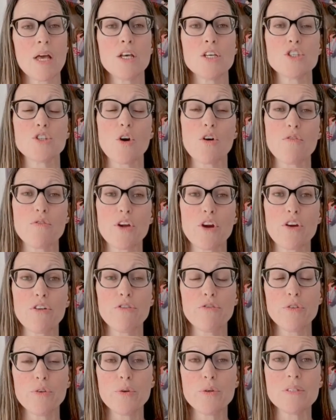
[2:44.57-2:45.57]
So if there are
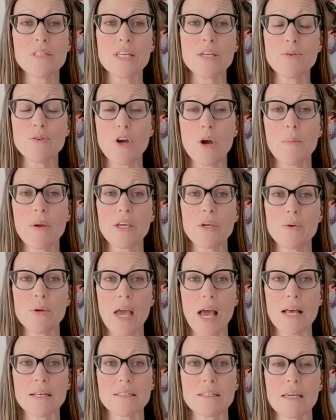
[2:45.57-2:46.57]
foods that you know make you
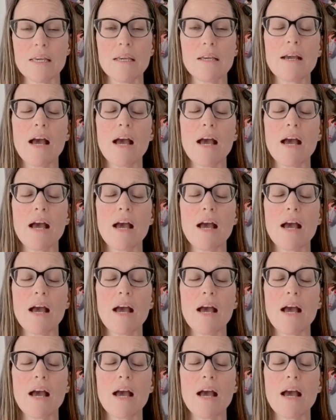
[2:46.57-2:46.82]
gassy,